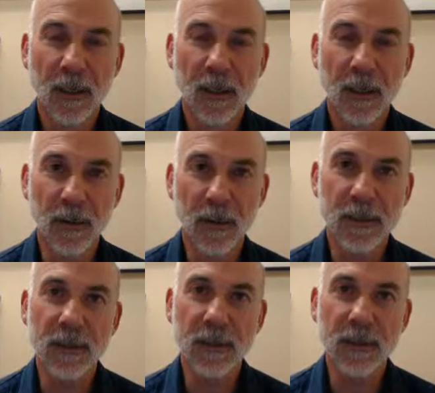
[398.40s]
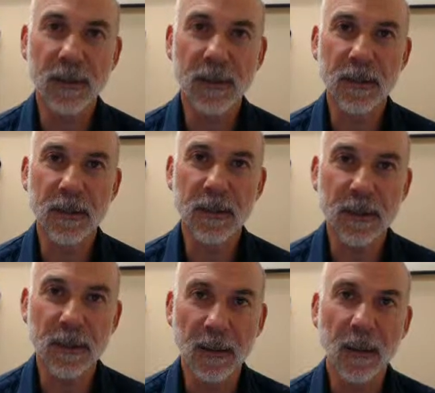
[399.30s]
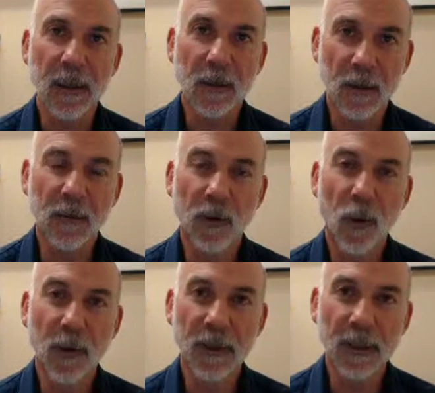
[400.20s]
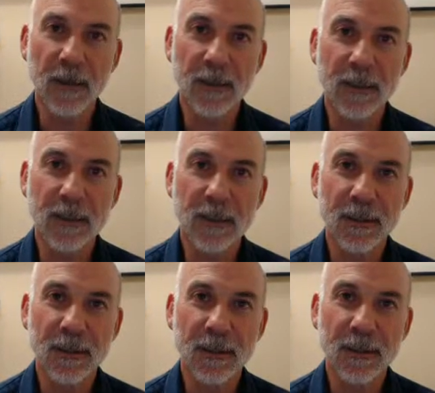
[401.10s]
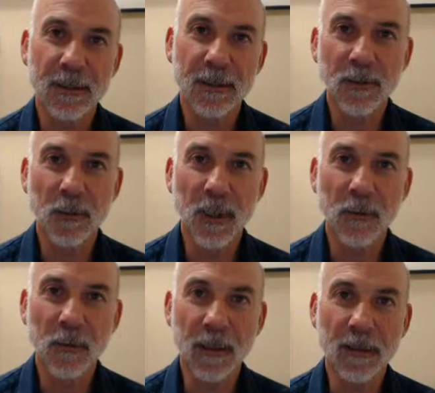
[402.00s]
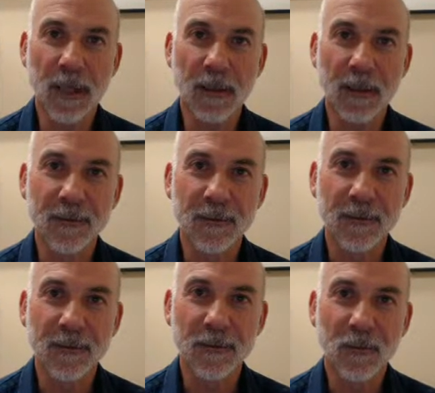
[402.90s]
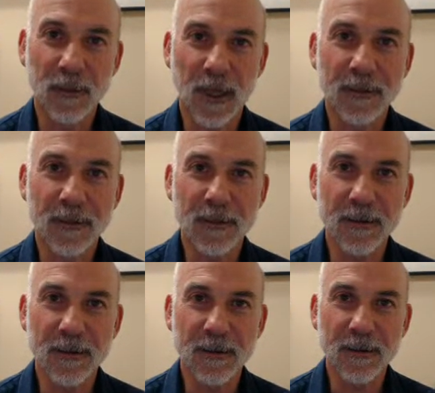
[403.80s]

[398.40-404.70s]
So this is Dr. Vince Melanzi. Look for more videos, and thanks for being with my channel. We'll talk to you soon.